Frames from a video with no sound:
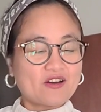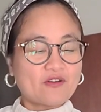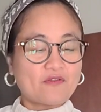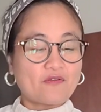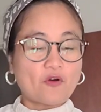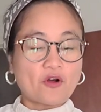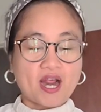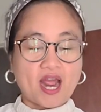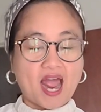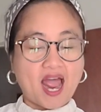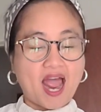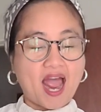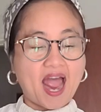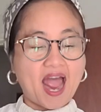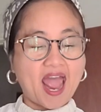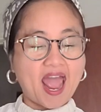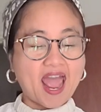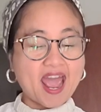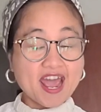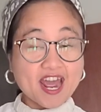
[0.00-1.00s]
For I
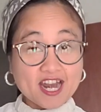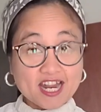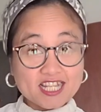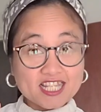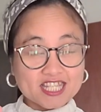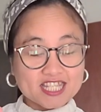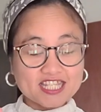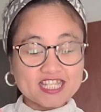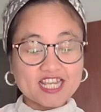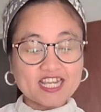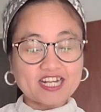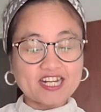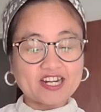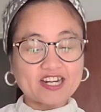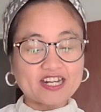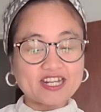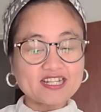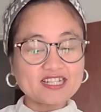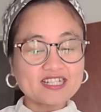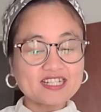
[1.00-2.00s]
had a
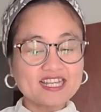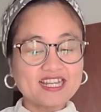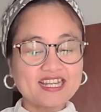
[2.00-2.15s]
secret.